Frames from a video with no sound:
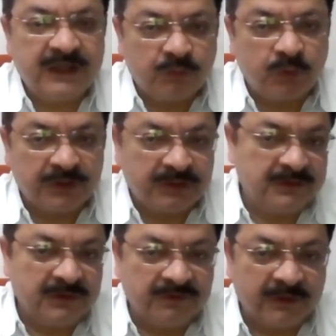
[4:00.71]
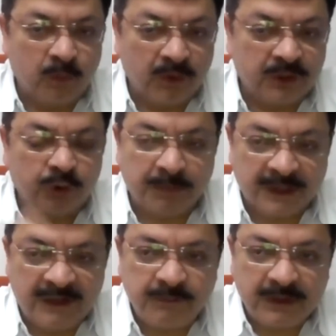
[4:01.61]
That's what the, somewhat the
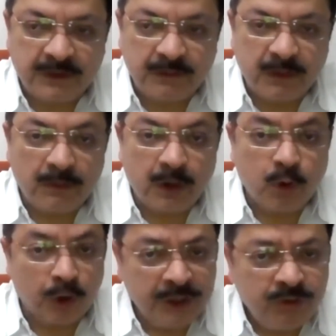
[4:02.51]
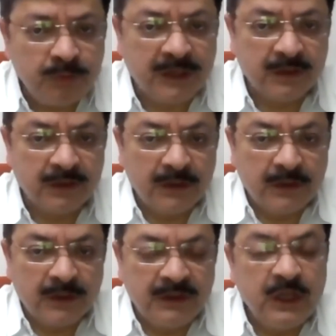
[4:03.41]
topic is. But according to me,
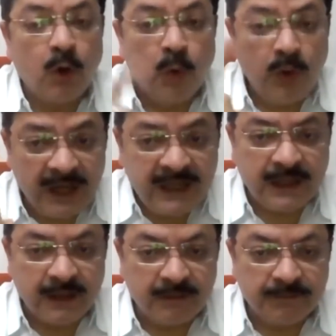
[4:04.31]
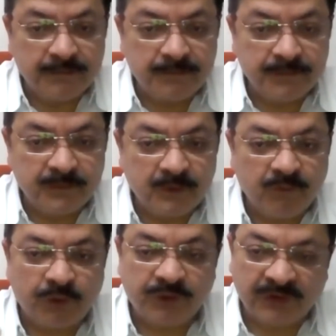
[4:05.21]
the only key
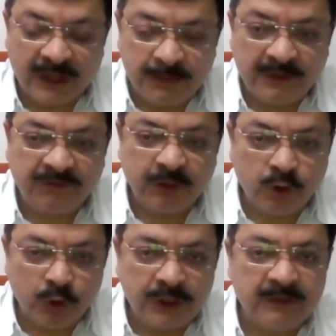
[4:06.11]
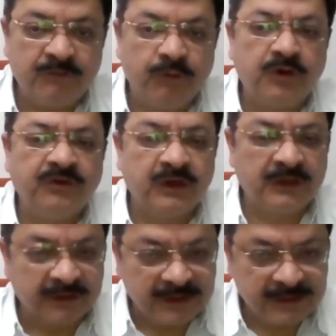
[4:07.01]
for cyber security for
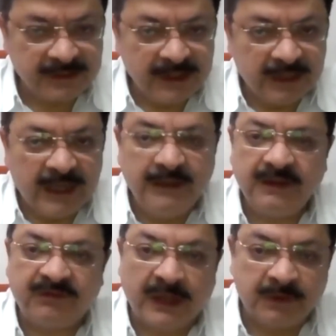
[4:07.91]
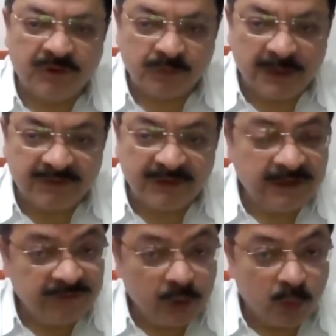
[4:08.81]
citizens in the cyberspace,
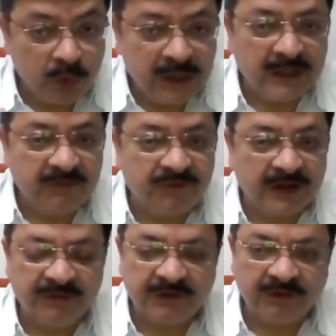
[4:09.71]
it is the only key, friends.